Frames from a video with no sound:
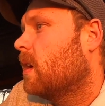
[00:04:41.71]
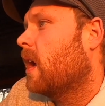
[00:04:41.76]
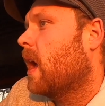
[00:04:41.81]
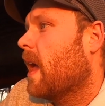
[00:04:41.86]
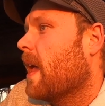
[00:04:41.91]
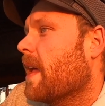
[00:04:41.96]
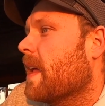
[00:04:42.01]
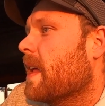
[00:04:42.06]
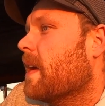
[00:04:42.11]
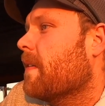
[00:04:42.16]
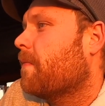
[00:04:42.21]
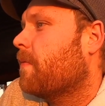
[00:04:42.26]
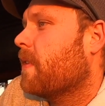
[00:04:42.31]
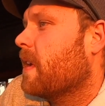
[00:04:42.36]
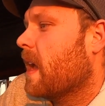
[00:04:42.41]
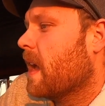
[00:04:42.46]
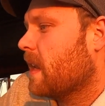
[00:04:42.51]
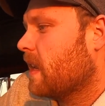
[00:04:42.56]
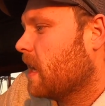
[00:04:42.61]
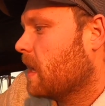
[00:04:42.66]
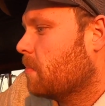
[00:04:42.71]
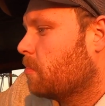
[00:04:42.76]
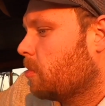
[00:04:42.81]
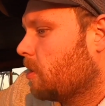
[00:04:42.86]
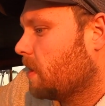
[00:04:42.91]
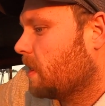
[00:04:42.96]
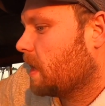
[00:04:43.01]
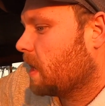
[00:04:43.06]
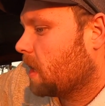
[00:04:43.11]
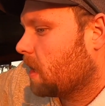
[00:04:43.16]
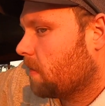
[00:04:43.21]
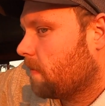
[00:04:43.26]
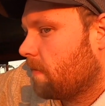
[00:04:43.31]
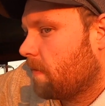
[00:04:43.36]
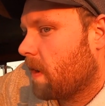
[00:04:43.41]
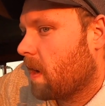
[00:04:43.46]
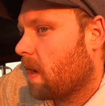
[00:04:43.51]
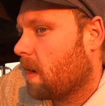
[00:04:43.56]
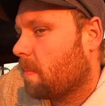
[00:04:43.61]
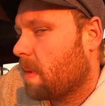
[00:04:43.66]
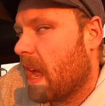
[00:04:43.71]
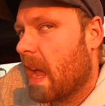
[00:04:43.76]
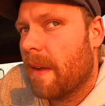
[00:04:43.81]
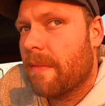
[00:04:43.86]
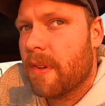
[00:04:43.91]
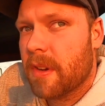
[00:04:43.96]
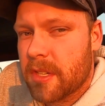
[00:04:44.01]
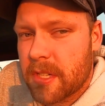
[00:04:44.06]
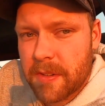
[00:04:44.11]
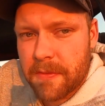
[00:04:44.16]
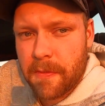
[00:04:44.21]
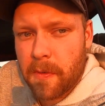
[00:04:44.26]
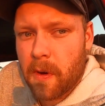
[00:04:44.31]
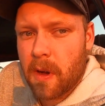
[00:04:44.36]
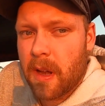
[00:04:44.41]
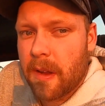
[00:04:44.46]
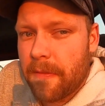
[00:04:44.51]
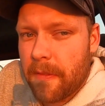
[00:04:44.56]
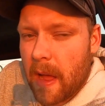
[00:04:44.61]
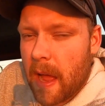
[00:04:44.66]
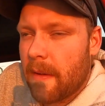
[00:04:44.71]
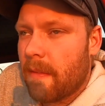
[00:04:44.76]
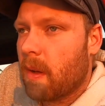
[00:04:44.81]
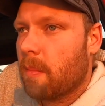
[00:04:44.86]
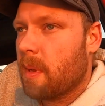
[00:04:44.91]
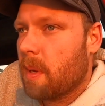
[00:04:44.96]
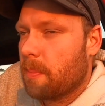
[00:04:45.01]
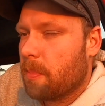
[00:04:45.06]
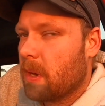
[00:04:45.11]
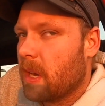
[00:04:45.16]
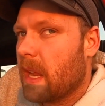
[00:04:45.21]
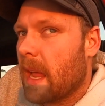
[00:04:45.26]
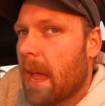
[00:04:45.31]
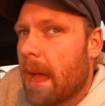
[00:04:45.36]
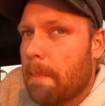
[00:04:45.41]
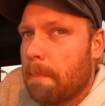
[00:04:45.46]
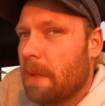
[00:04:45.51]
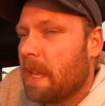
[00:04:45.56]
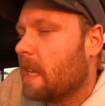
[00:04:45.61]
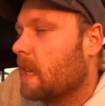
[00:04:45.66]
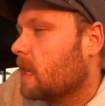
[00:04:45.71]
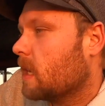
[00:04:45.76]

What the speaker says: I think if we end up with a farm average of 45, I'll be pretty happy.